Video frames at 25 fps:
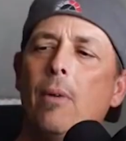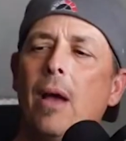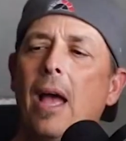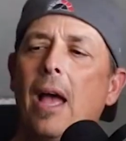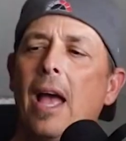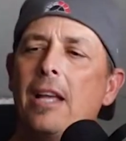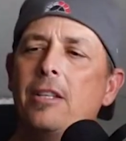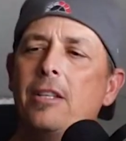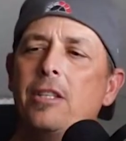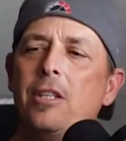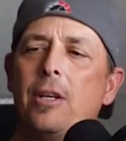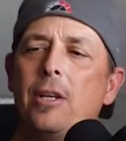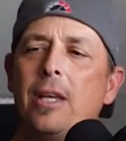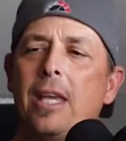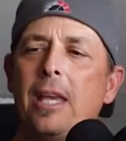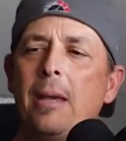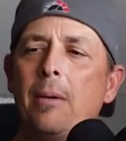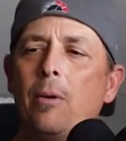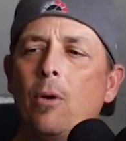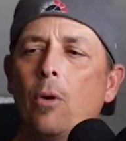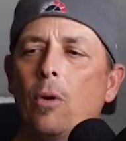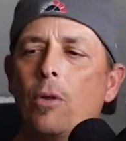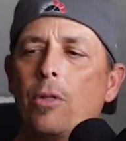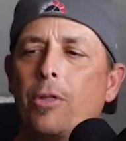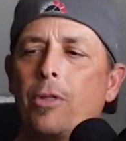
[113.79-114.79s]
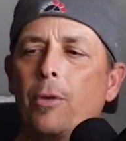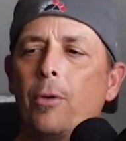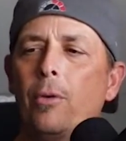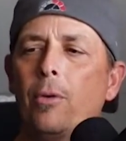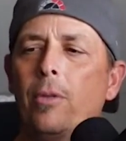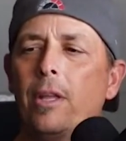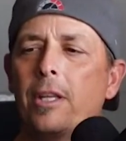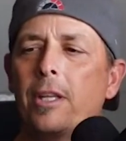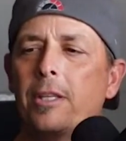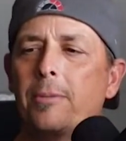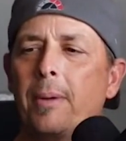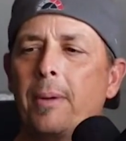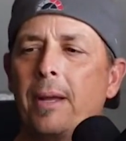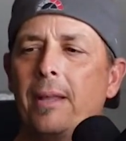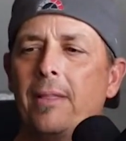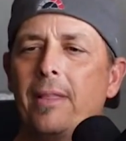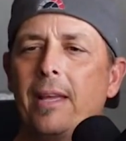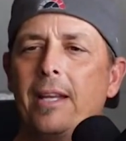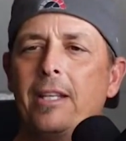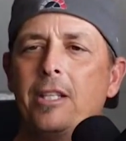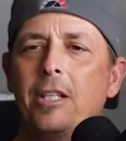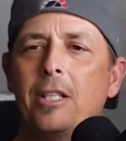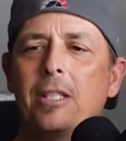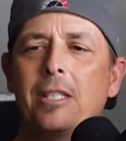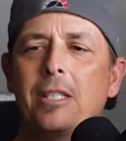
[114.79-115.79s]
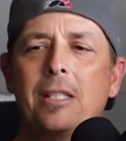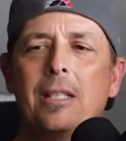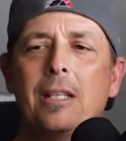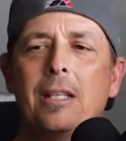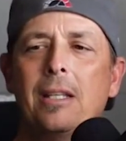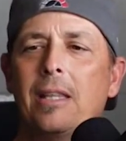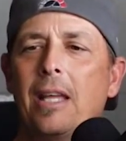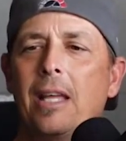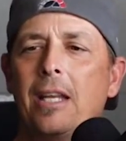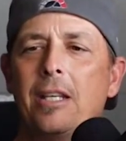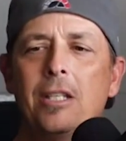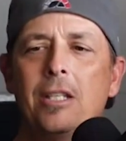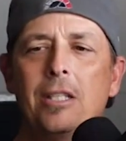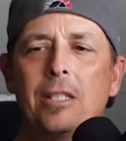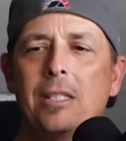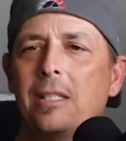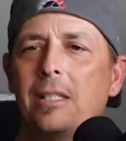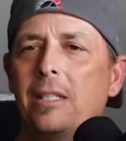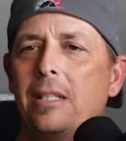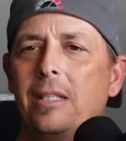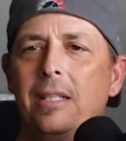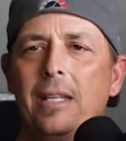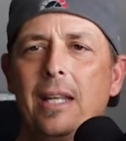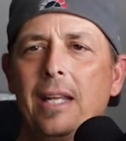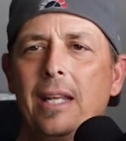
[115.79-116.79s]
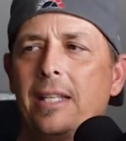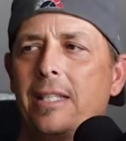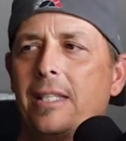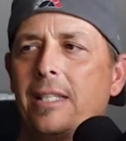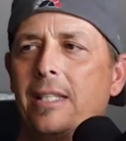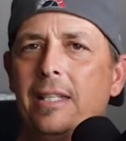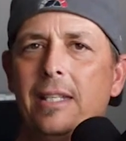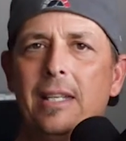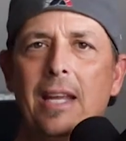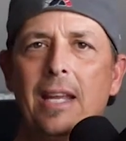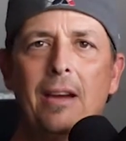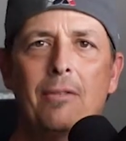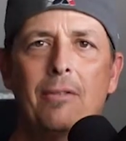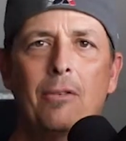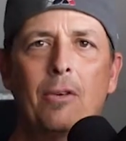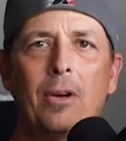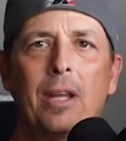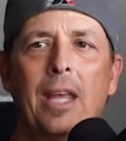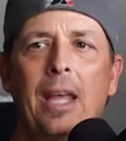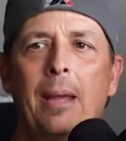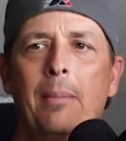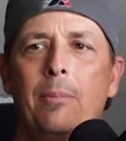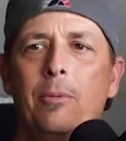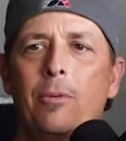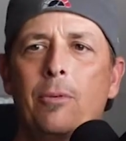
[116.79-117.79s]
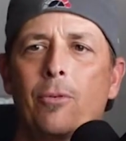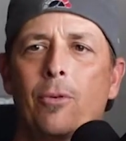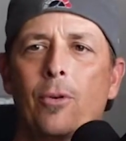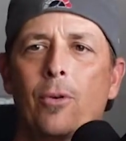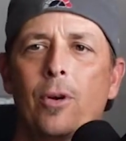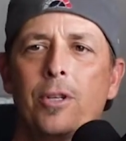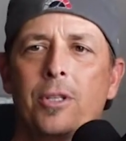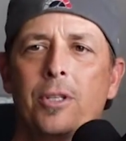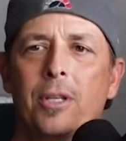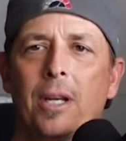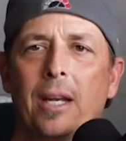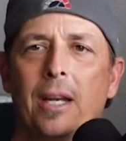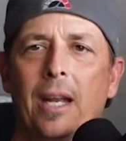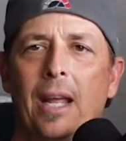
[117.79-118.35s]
As you keep going through this, man, they just it's never came to fruition.